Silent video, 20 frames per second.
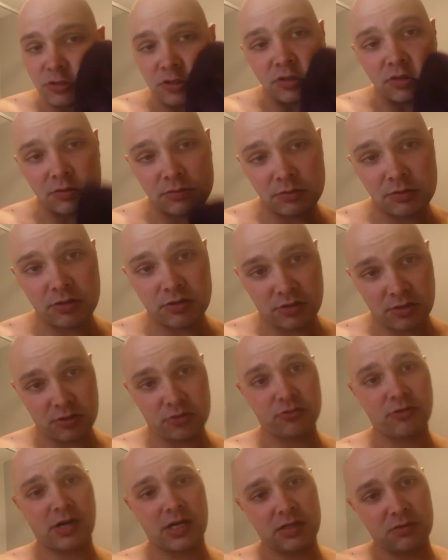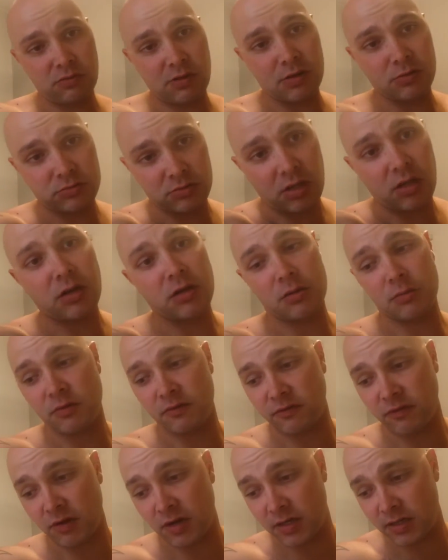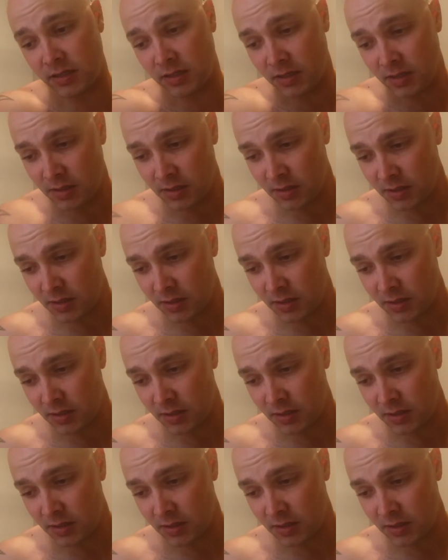was a trade well done, I'm afraid.